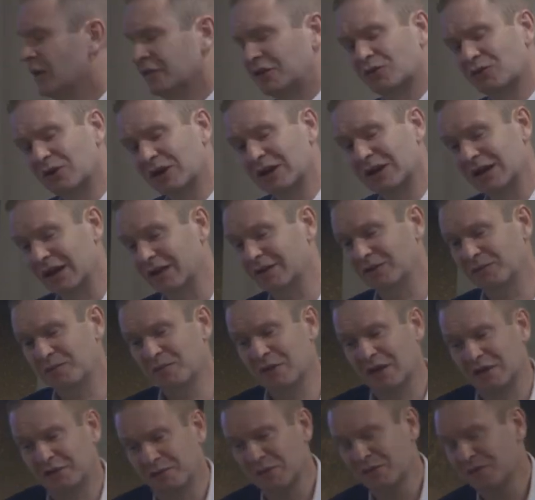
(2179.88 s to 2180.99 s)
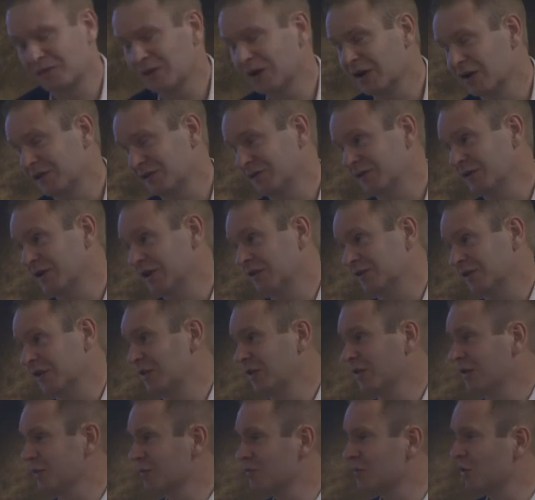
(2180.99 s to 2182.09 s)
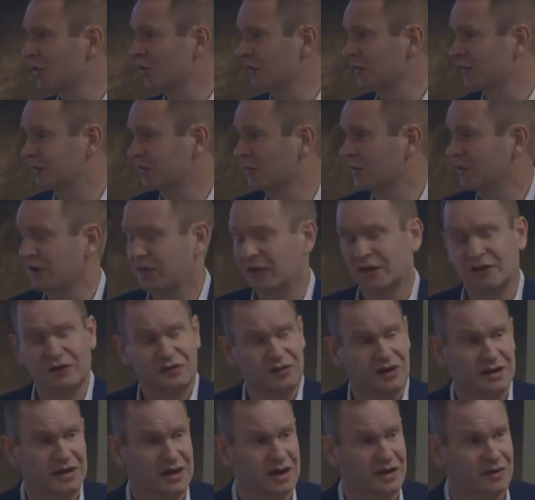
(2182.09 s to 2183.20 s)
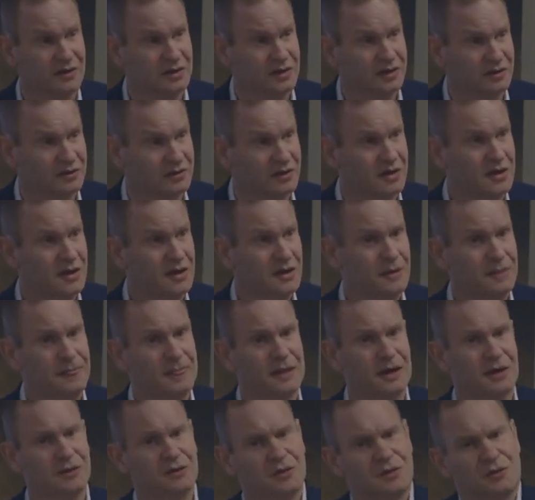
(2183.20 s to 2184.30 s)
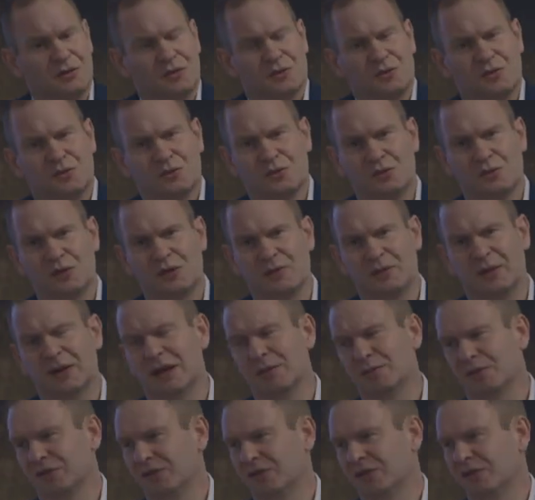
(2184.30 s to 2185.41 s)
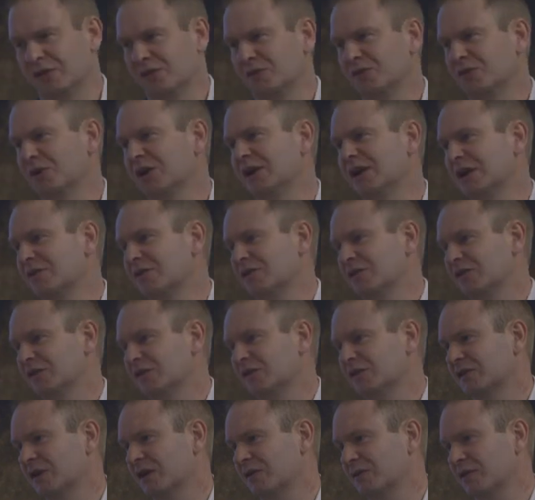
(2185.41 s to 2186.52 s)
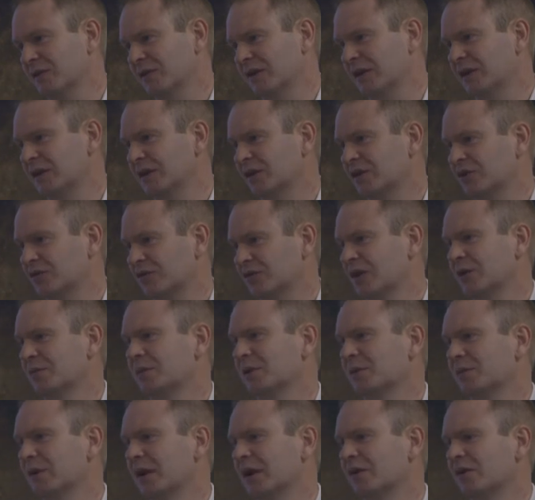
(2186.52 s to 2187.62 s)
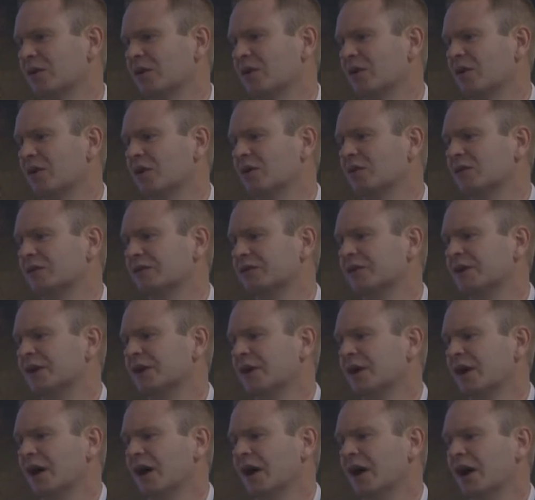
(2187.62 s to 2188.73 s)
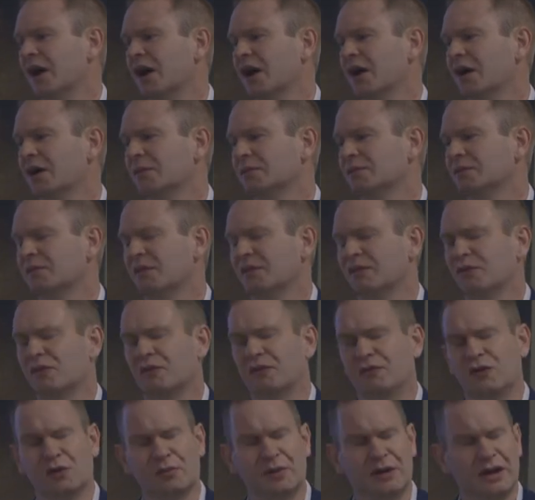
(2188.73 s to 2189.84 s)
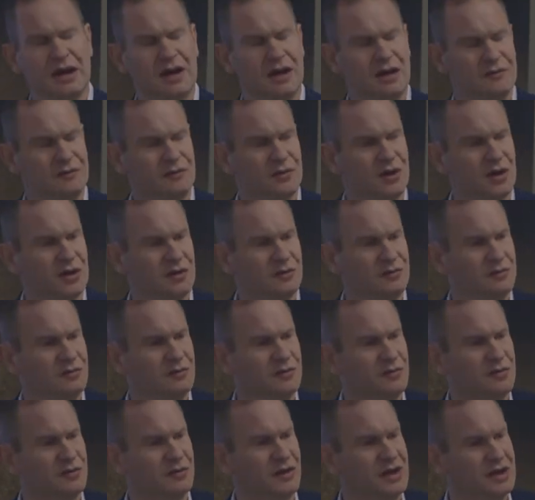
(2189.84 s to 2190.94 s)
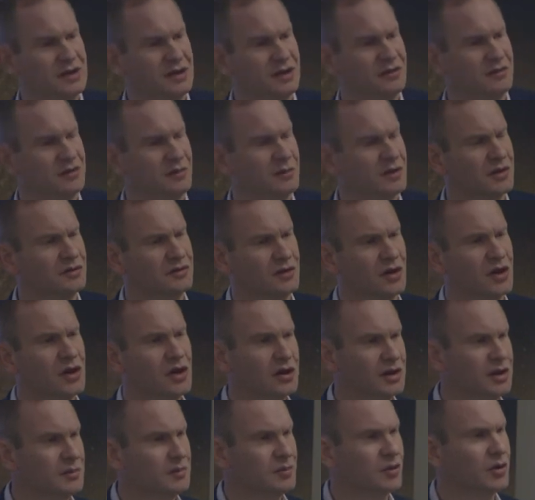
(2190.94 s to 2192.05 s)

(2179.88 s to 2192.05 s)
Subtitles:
So really, that's me largely finished. The moral of the story, I think, the takeout is, you know, we've been able to do some really interesting stuff. We've had an incredible amount of fulfillment out of kind of taking some of those early